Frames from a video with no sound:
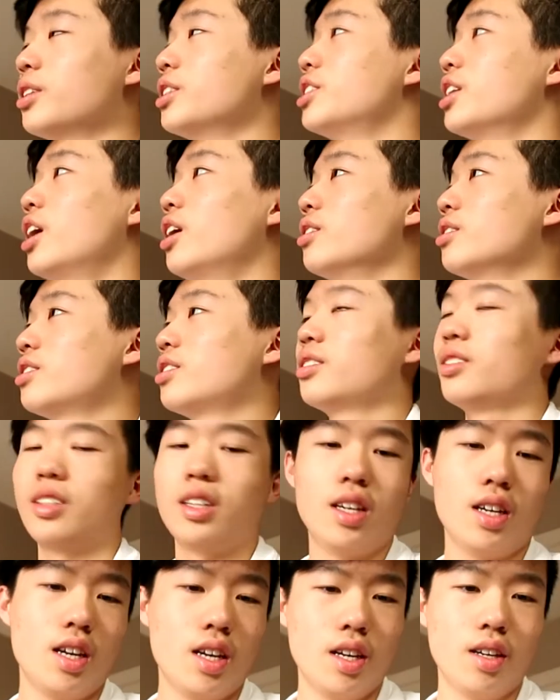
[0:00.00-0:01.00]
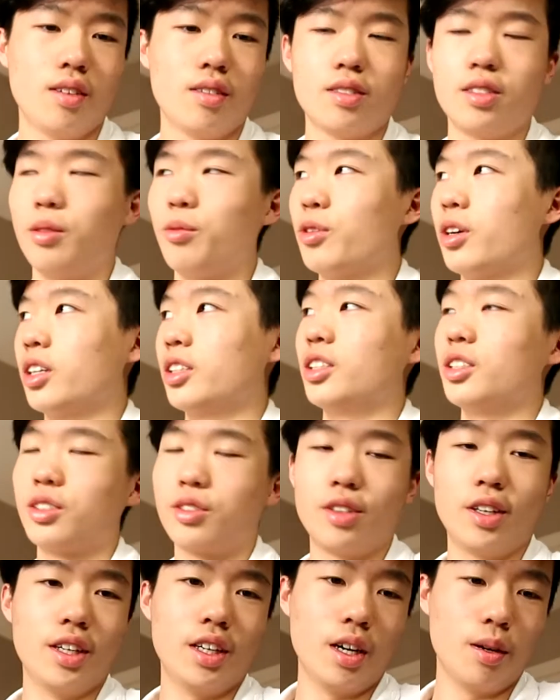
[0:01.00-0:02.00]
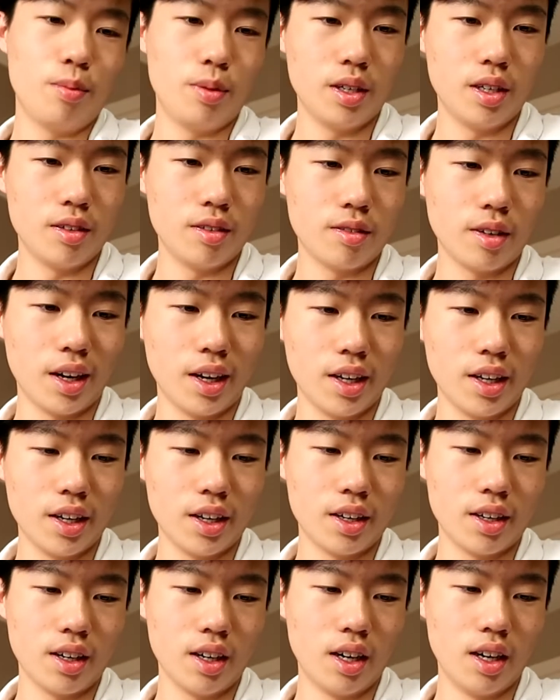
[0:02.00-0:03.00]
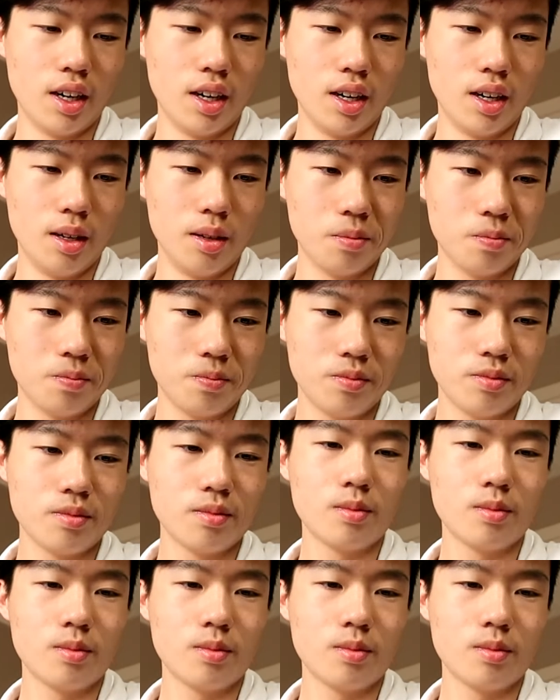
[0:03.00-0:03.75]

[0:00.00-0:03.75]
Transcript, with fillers: results. Somewhere on the screen, I'll put it right here. Um,